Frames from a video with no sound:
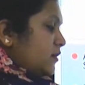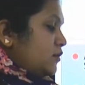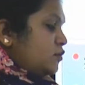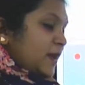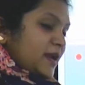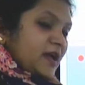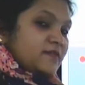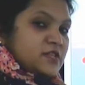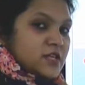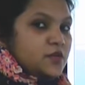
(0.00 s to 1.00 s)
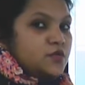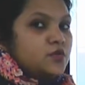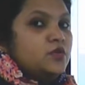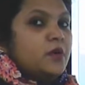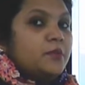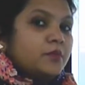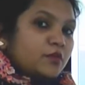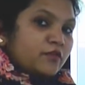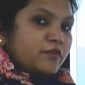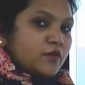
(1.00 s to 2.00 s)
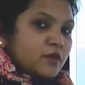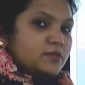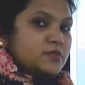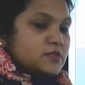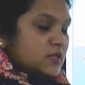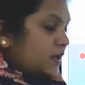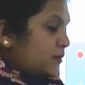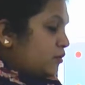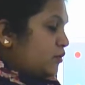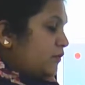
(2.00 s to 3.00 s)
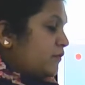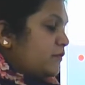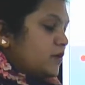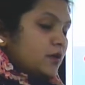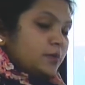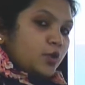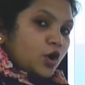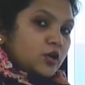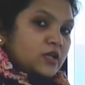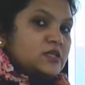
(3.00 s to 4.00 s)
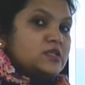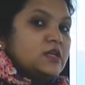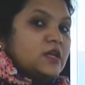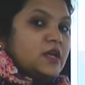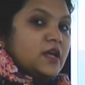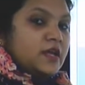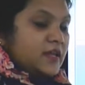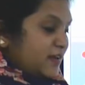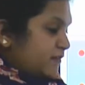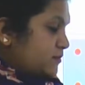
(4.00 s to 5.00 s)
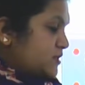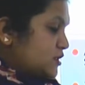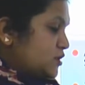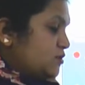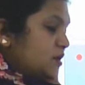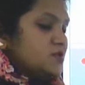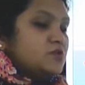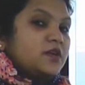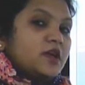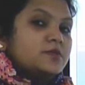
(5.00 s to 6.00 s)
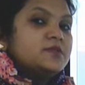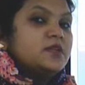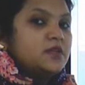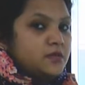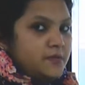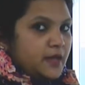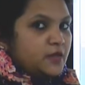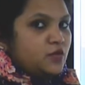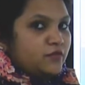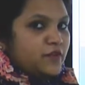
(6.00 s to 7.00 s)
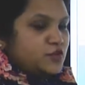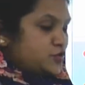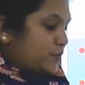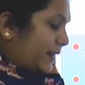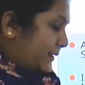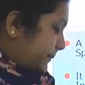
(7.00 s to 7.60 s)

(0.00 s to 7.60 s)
You might have seen, number of firms, number of products in the FMCG industry comes under the banner of HUL.